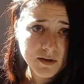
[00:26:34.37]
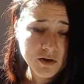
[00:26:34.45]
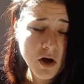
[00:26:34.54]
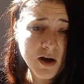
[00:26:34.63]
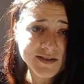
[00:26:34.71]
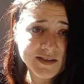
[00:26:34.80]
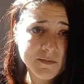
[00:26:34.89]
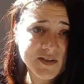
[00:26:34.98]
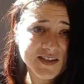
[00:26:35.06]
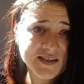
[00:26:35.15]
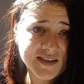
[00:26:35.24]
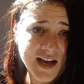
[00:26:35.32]
caused him to
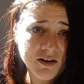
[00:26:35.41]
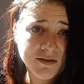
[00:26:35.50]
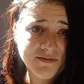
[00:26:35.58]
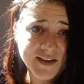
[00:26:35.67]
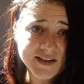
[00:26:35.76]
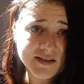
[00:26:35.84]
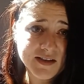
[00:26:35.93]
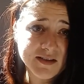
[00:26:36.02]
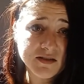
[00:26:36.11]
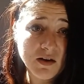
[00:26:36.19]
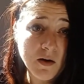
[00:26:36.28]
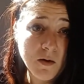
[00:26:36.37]
sacrifice
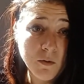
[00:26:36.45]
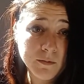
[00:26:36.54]
his own.